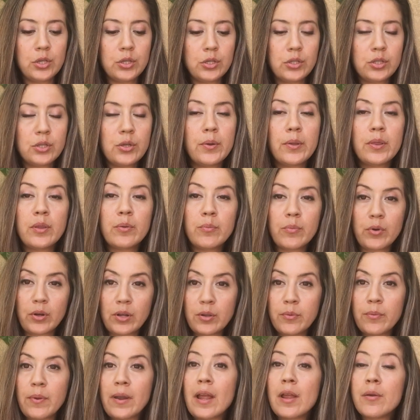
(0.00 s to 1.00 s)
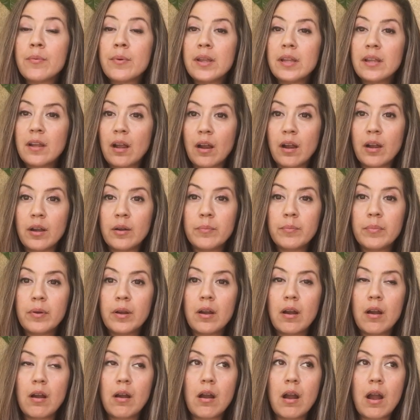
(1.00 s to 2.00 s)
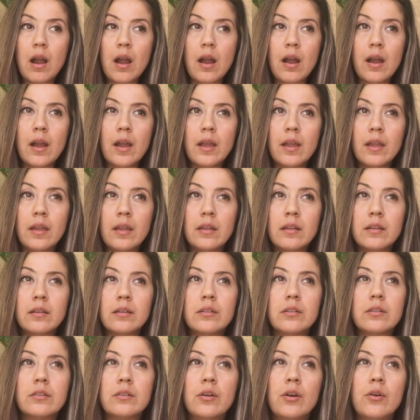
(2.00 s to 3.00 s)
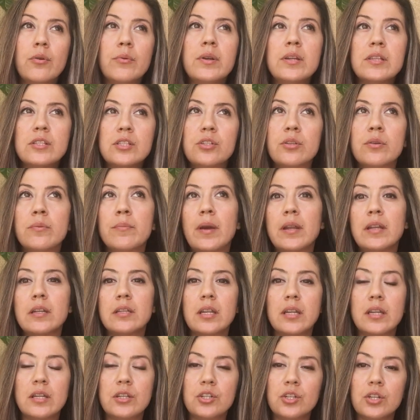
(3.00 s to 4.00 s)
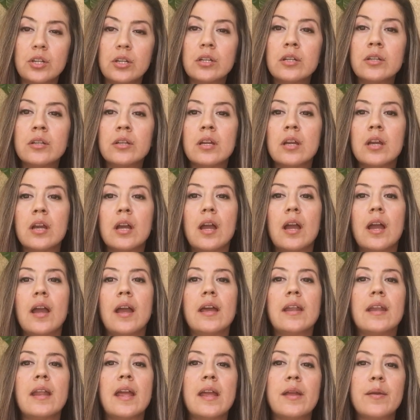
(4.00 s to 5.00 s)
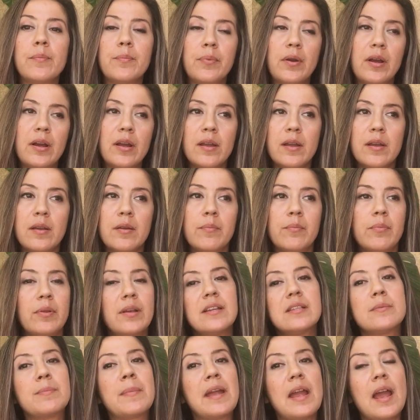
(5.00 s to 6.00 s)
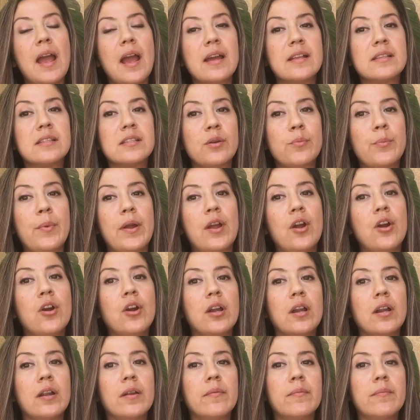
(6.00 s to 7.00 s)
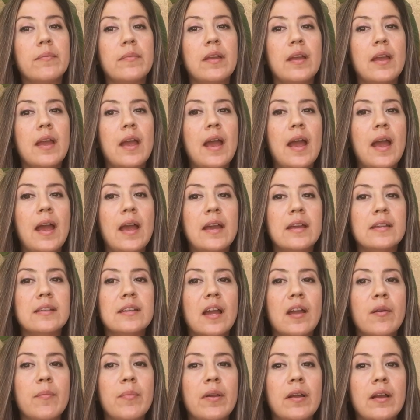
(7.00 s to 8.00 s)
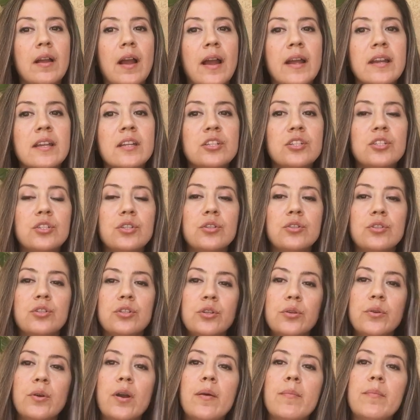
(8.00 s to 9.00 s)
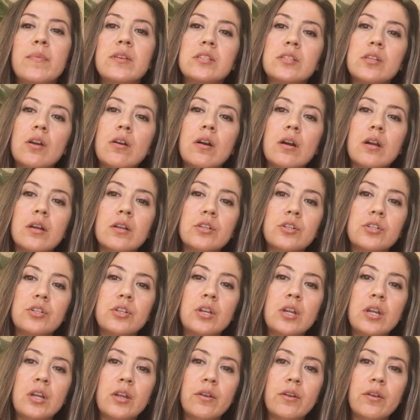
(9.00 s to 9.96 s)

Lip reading: So in the morning when I wake up, I always do a meditation, and I place my hands on my heart, and I've been guided to do a massage